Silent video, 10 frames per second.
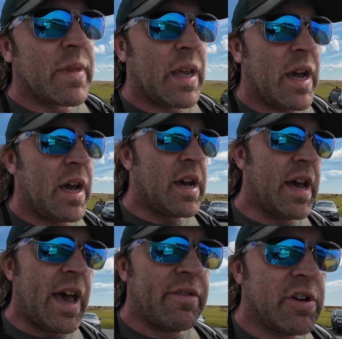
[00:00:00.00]

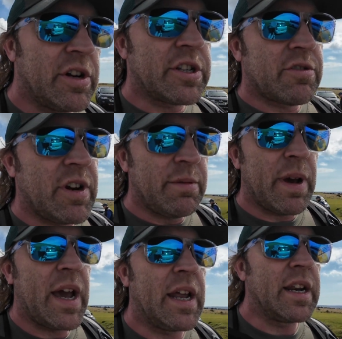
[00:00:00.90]
have an ice cream
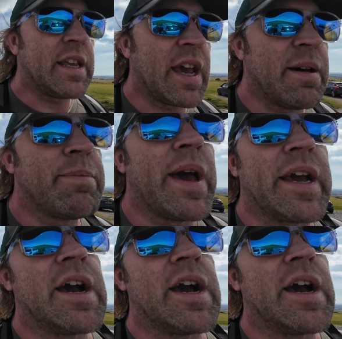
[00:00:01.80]
and get back